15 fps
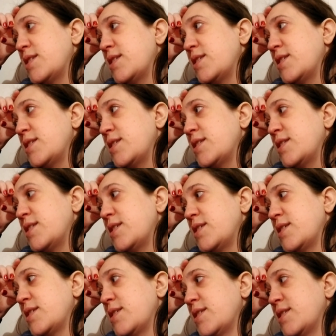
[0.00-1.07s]

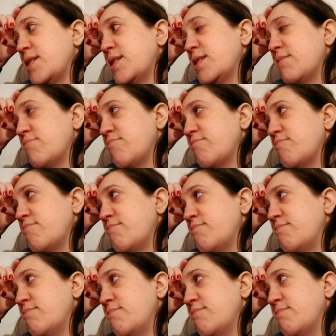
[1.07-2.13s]

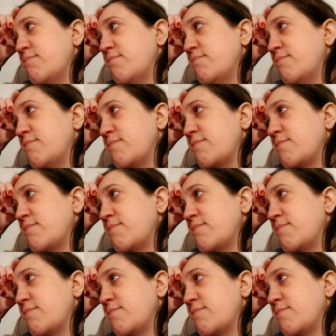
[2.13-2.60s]
[no speech]